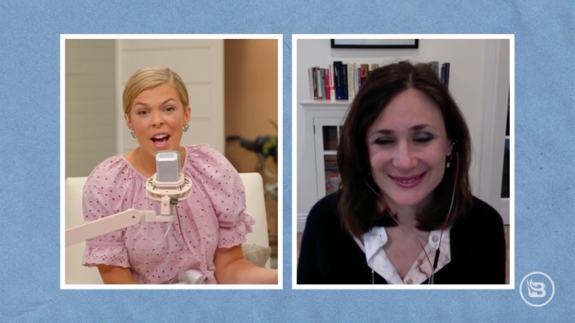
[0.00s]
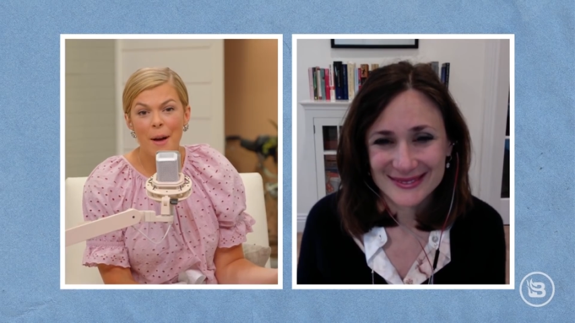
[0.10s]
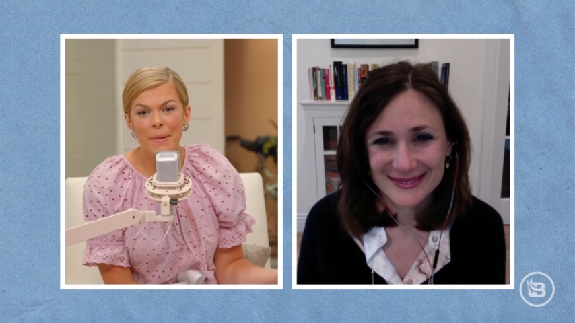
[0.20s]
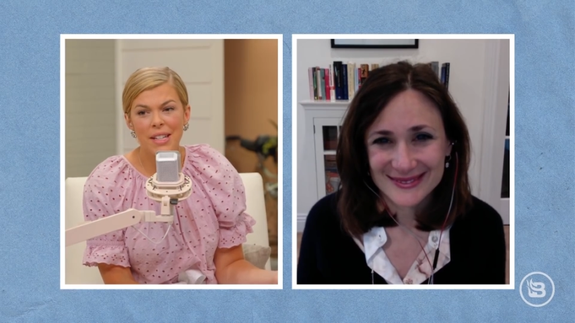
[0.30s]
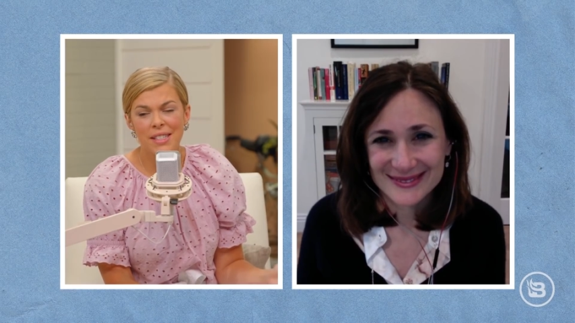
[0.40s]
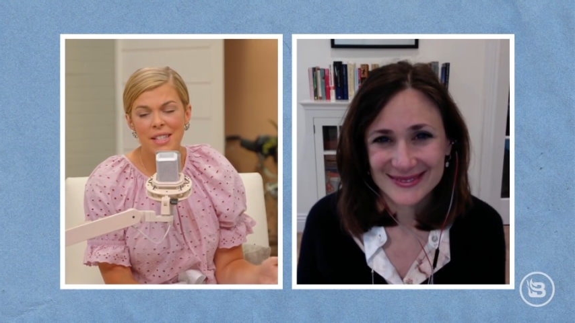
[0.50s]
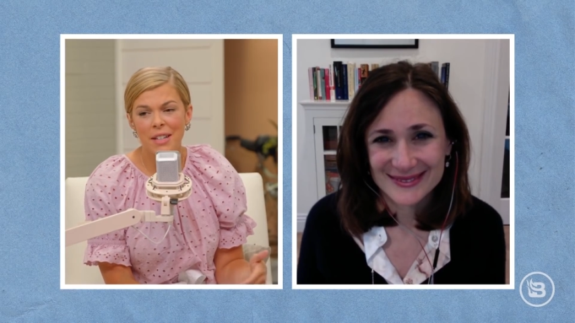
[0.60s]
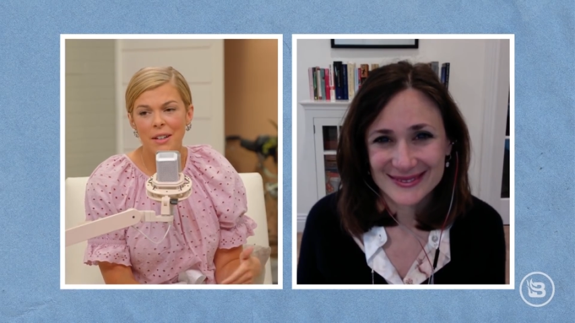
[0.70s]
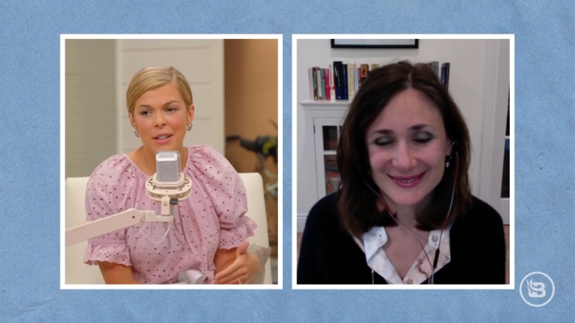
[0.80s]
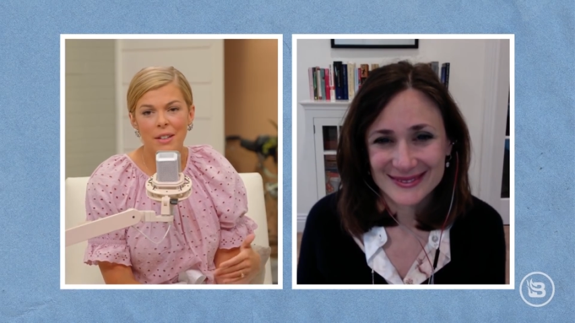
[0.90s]
Speaker 1: Um, is
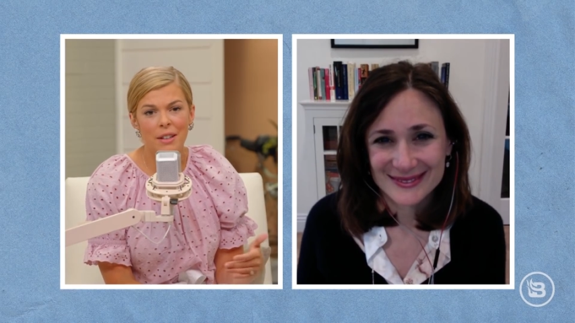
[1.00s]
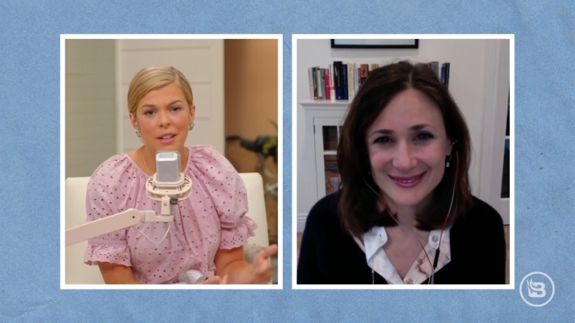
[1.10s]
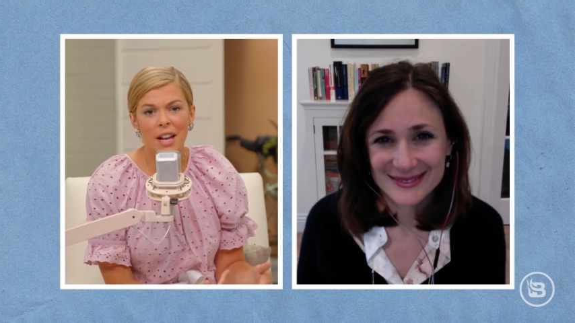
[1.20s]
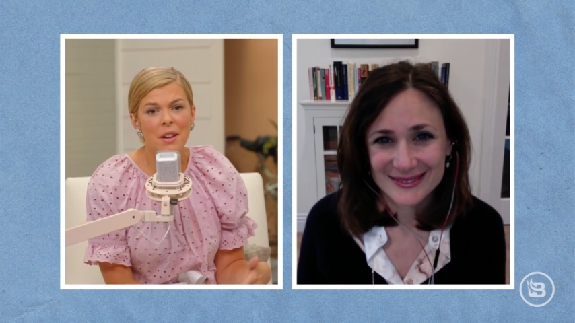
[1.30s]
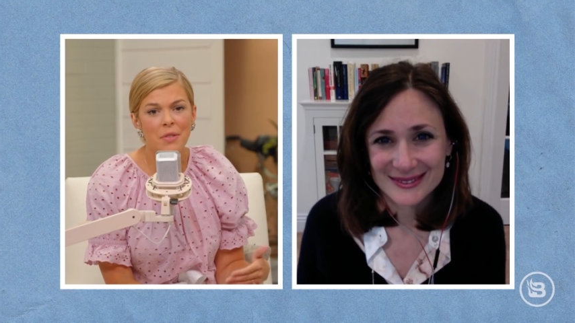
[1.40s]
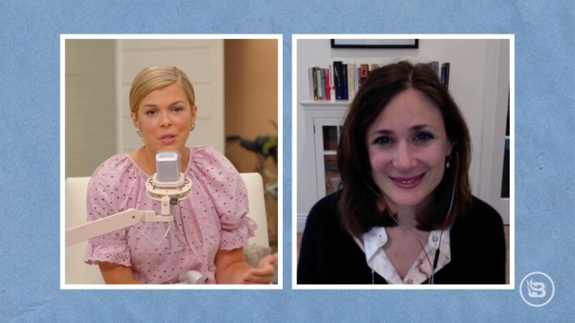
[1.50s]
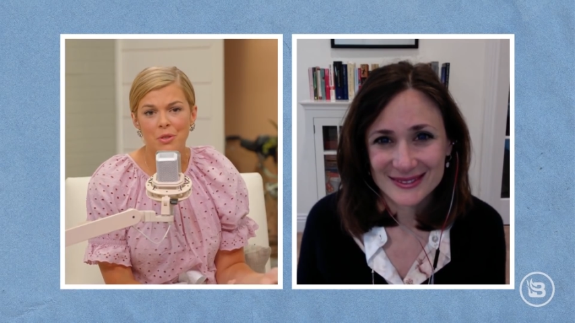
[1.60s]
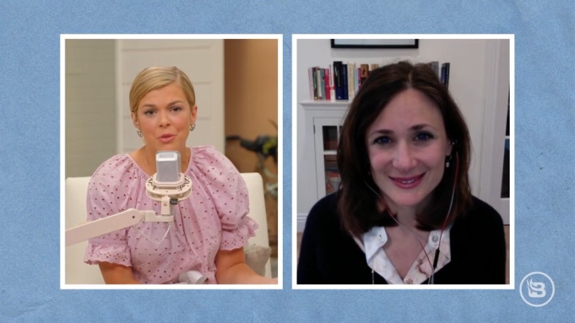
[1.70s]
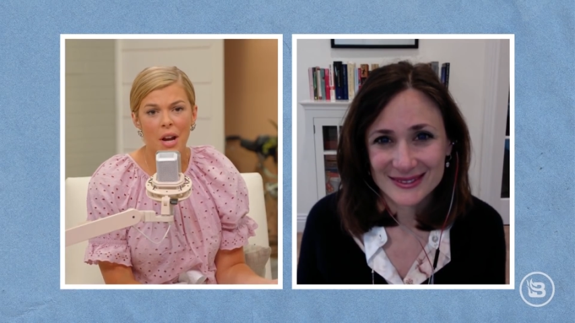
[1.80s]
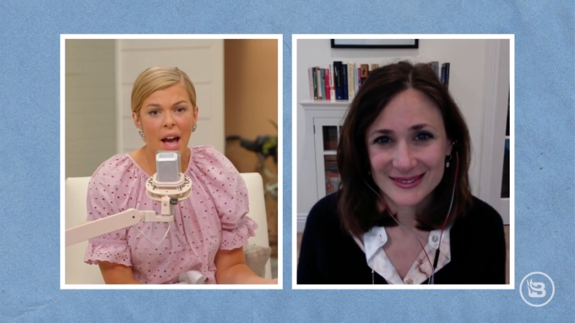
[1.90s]
there a, kind of a
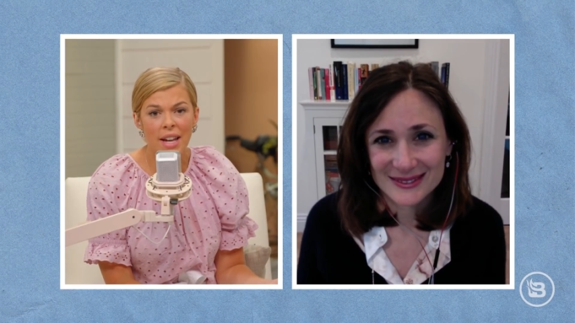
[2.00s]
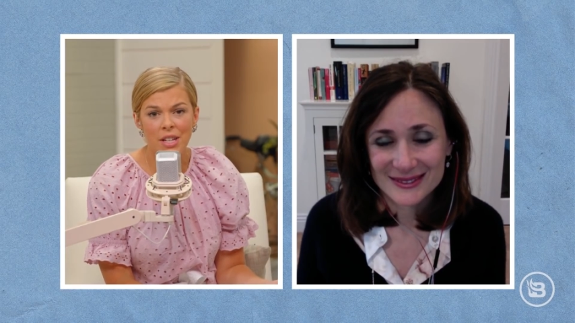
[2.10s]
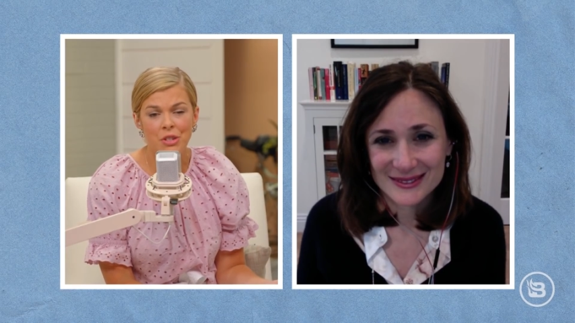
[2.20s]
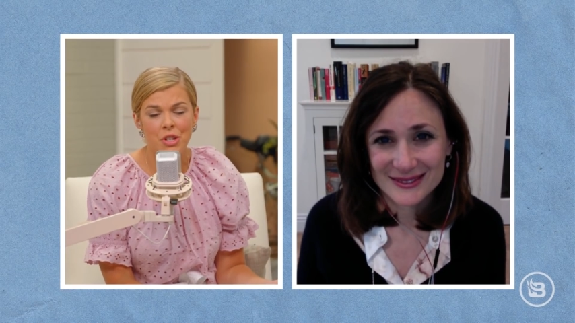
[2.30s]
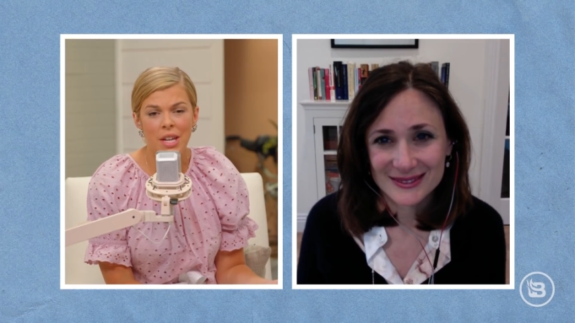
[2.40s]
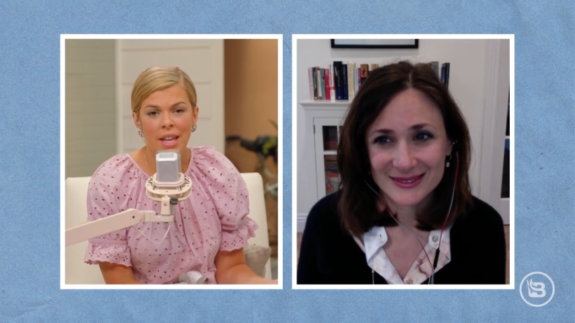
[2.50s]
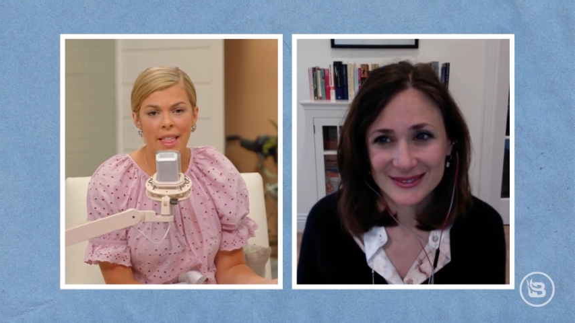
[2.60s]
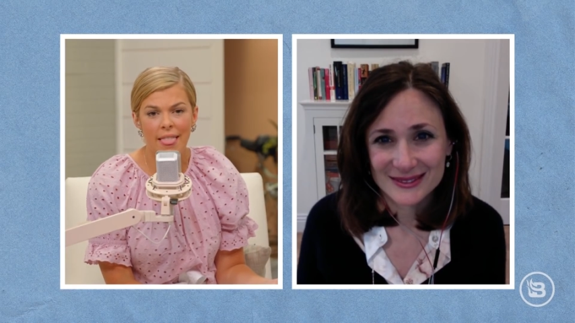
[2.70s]
strategy